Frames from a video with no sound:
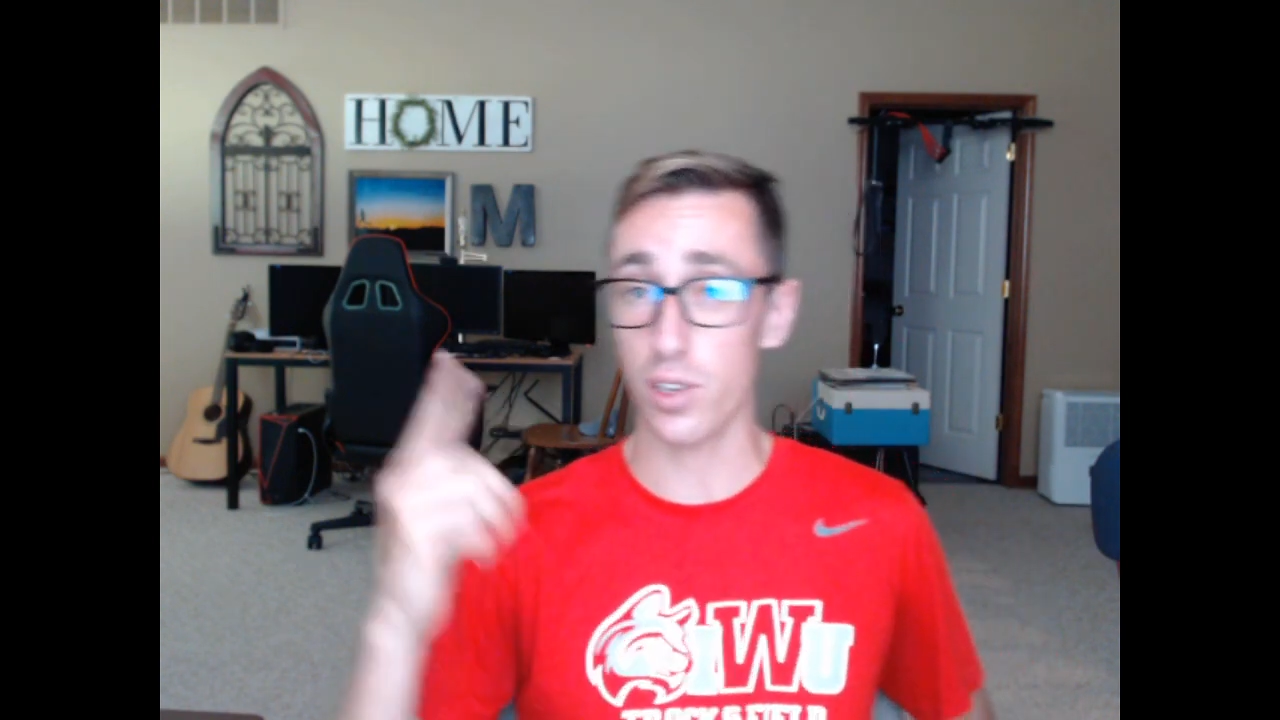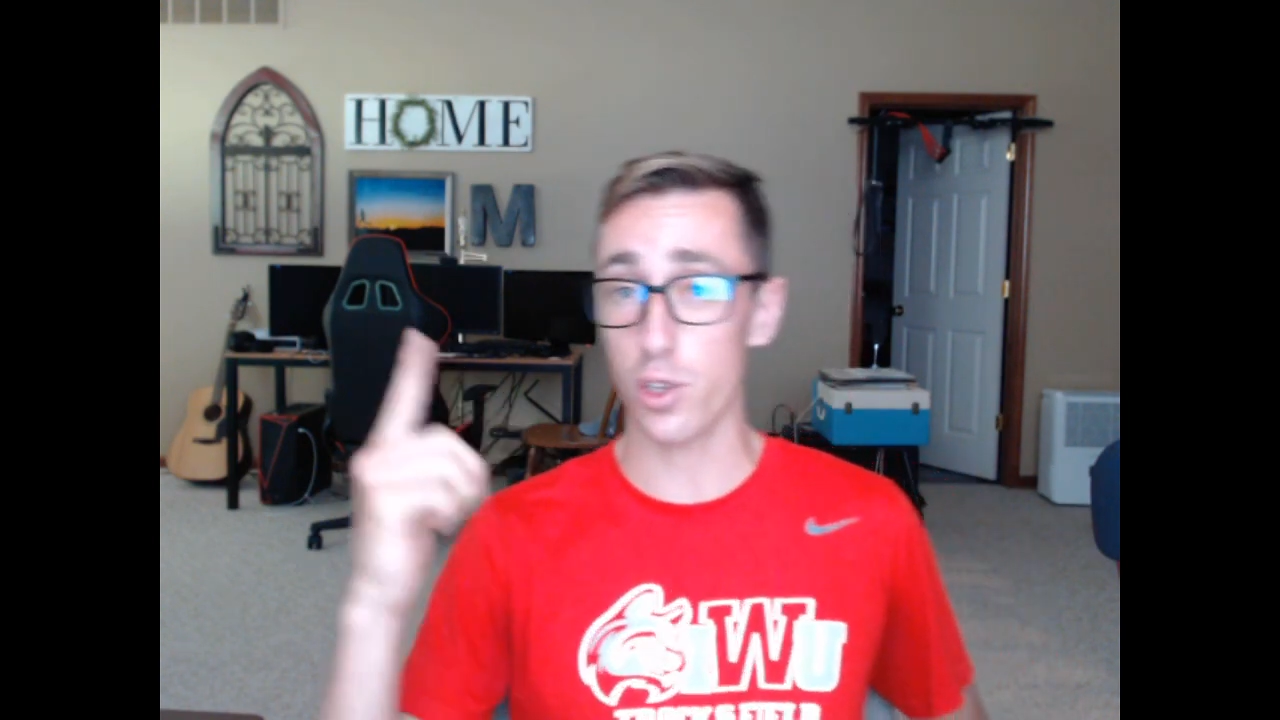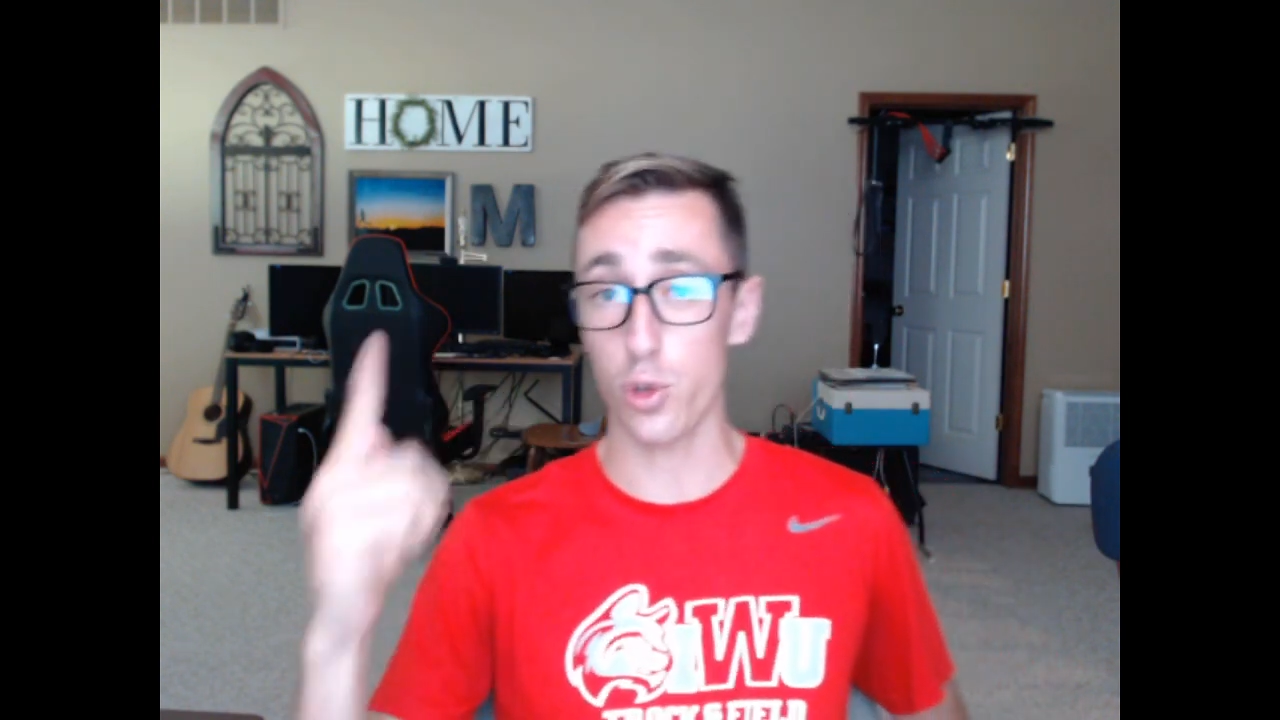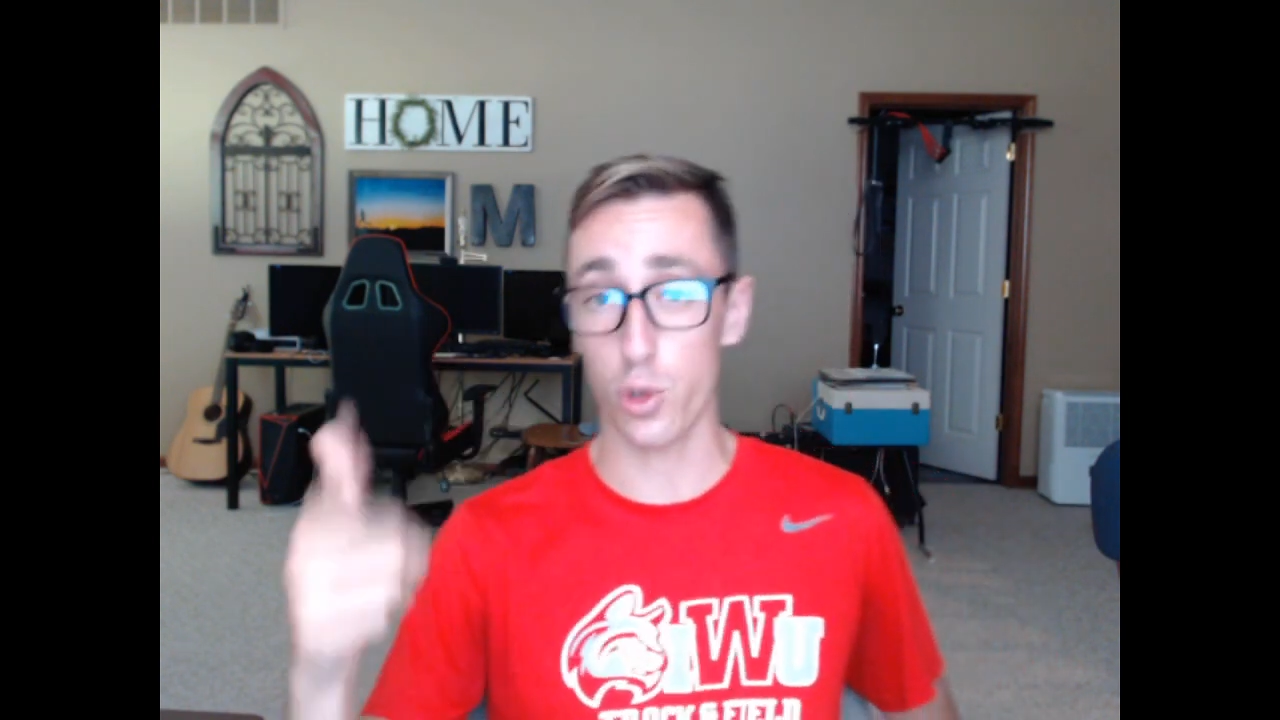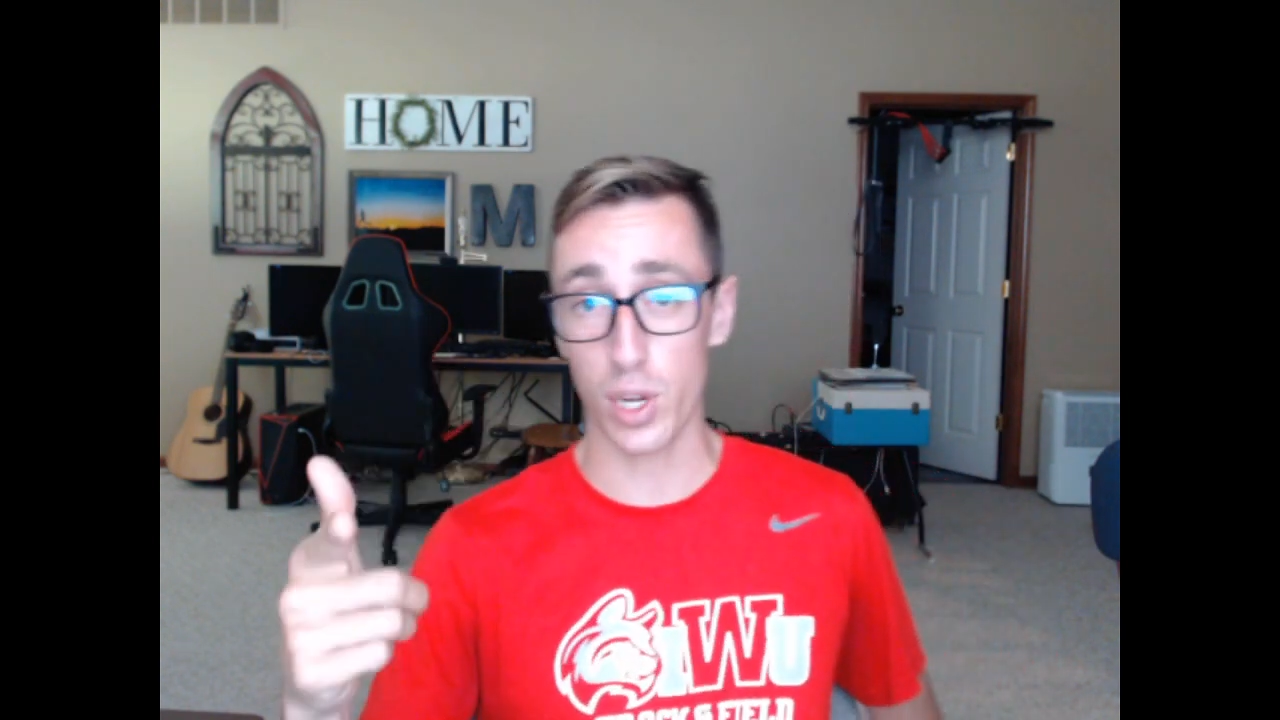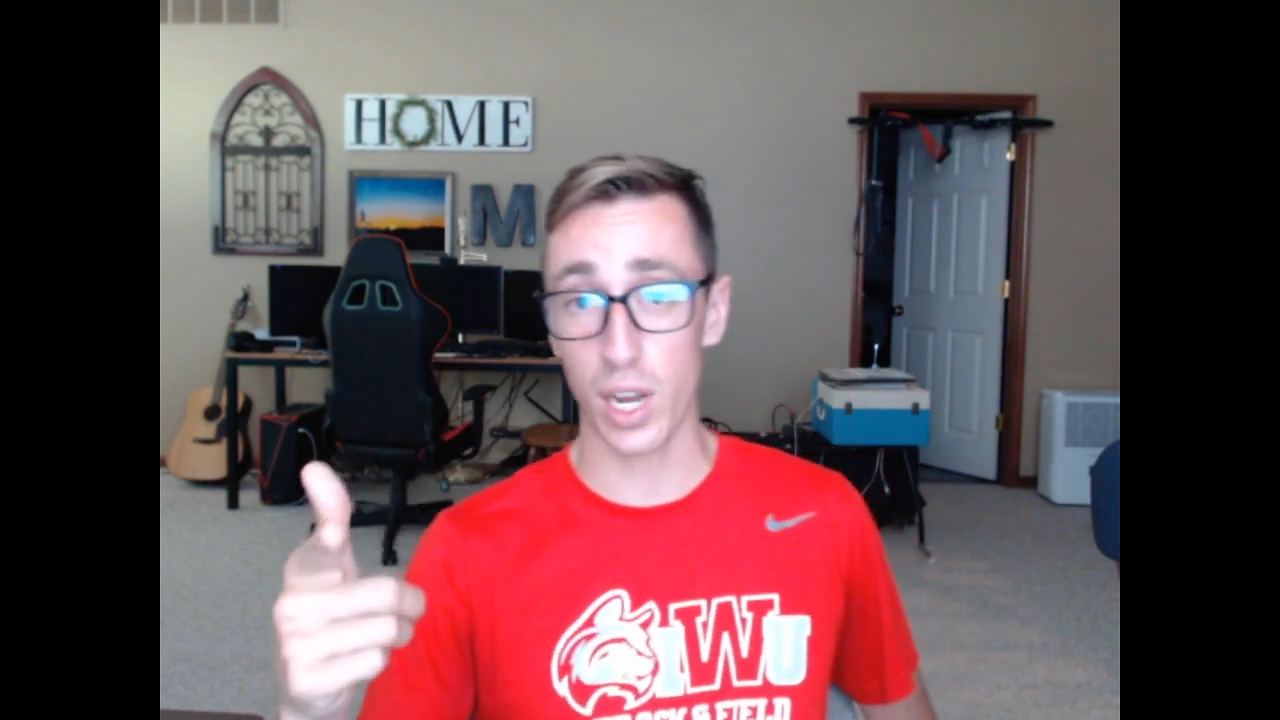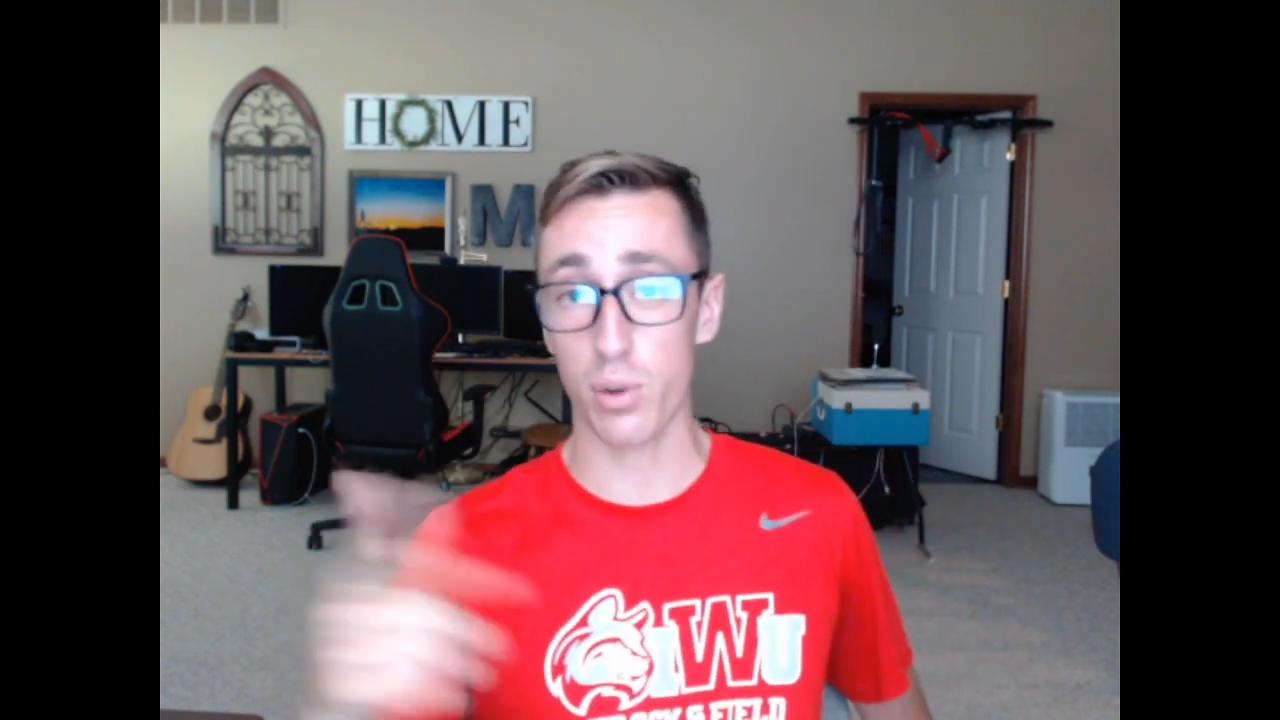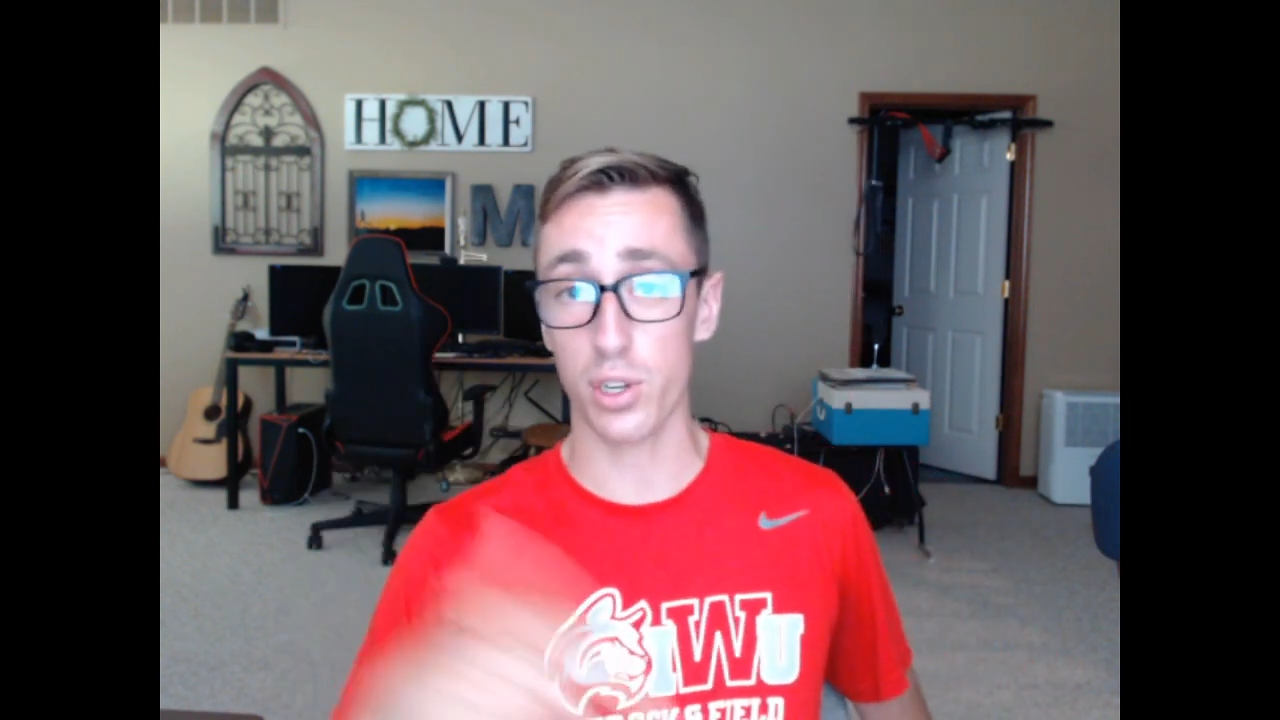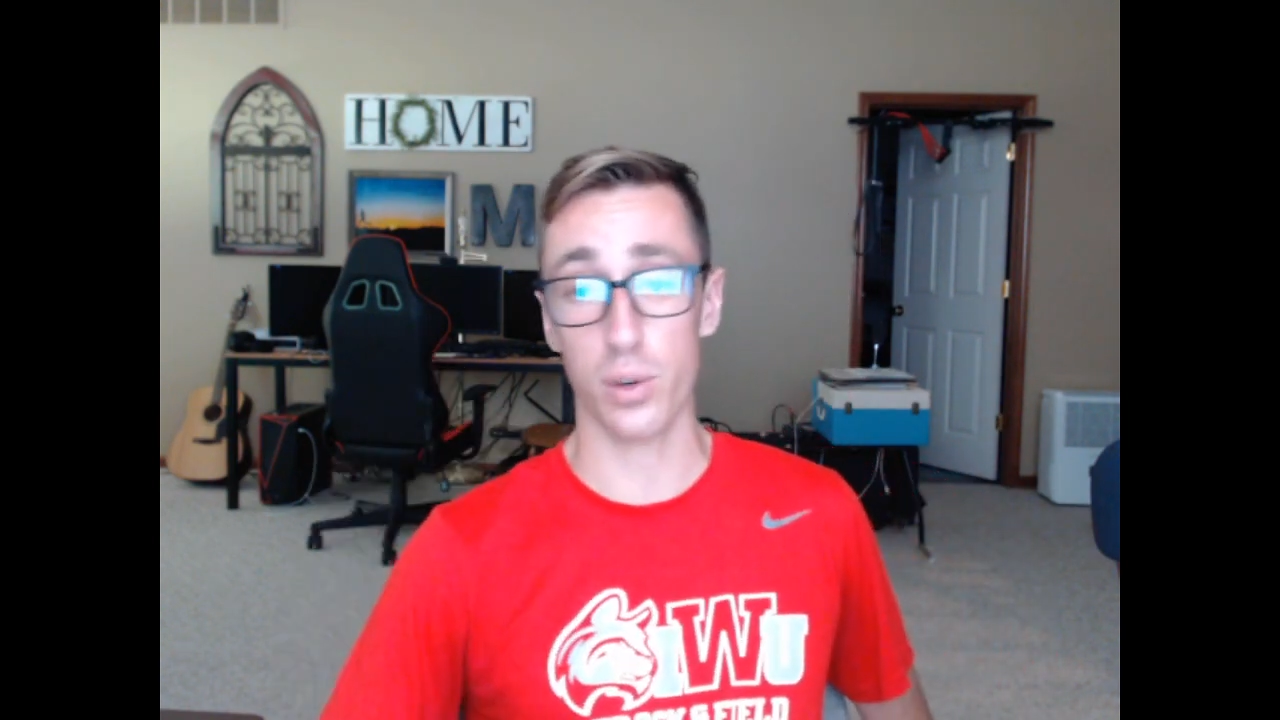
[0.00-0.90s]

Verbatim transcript: you do not want to go